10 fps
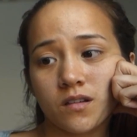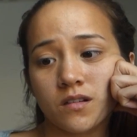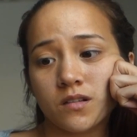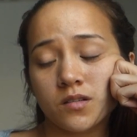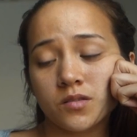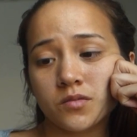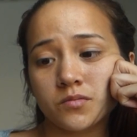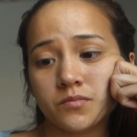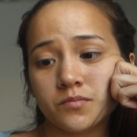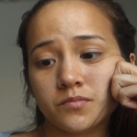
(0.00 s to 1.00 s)

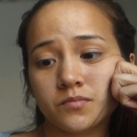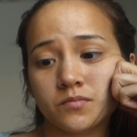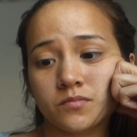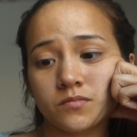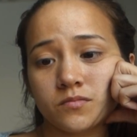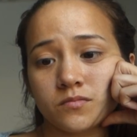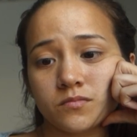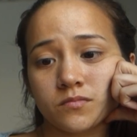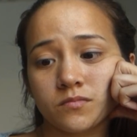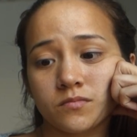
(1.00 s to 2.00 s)

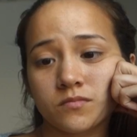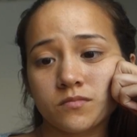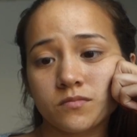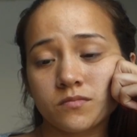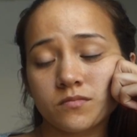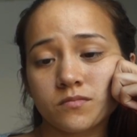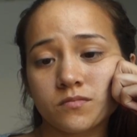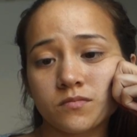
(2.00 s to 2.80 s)
(not speaking)